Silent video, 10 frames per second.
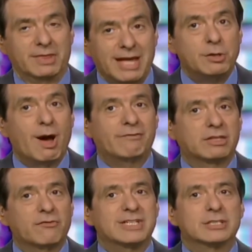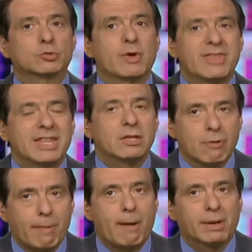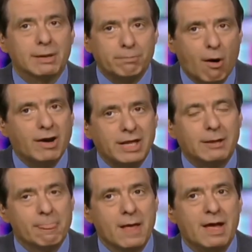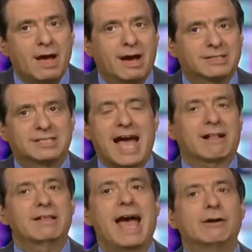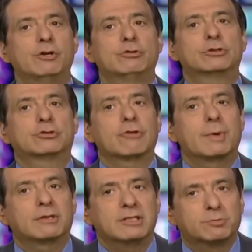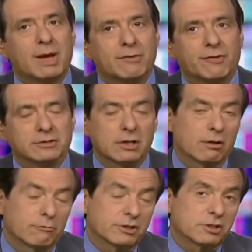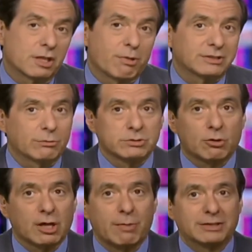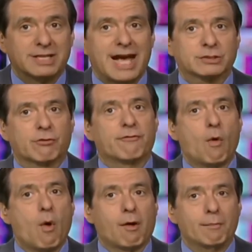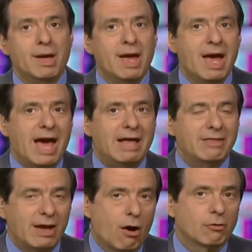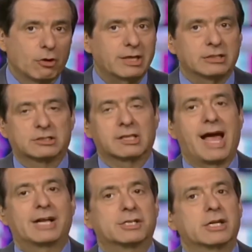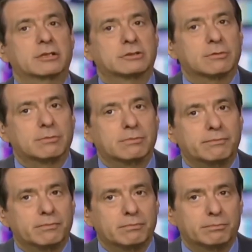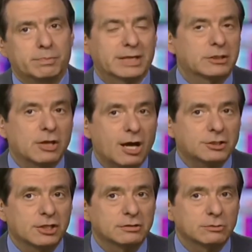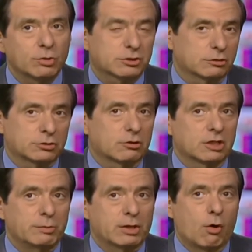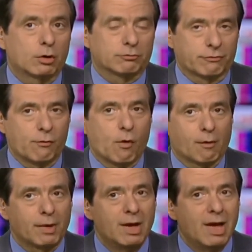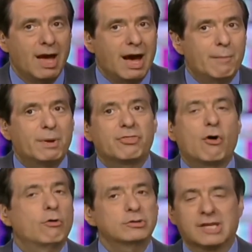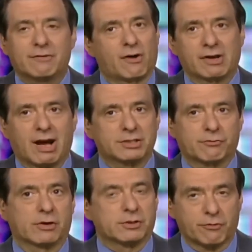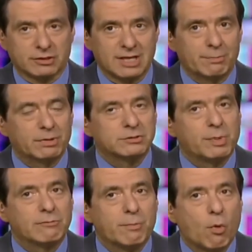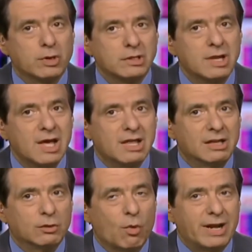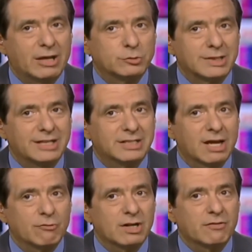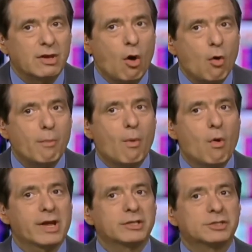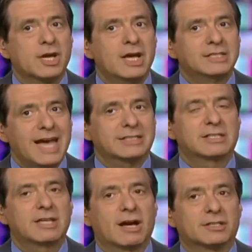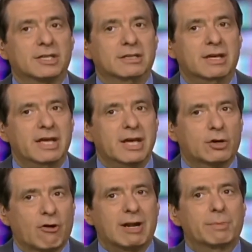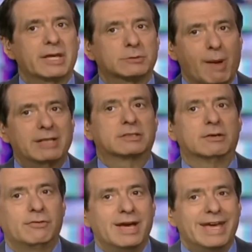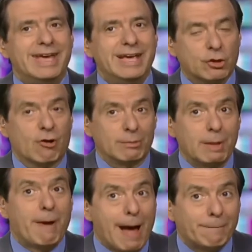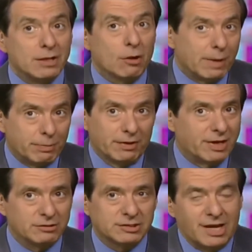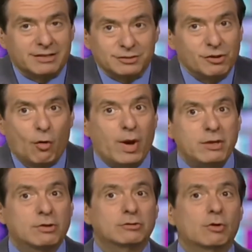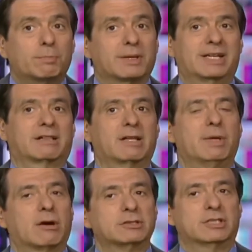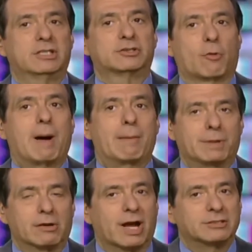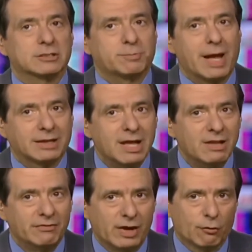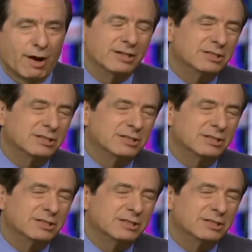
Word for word: But then you have the divisions within the Republican Party. Exactly how do you distribute these benefits? You know, originally the president was talking about tax reform, and they are looking at slashing some big deductions, which could certainly be called reform. Uh, but those get very controversial. For example, it's been reported that the White House would like to get rid of the home mortgage tax deduction. Incredibly expensive, incredibly popular. People on the Hill saying there's no way you can do it politically because it is so popular, and I suspect they are right.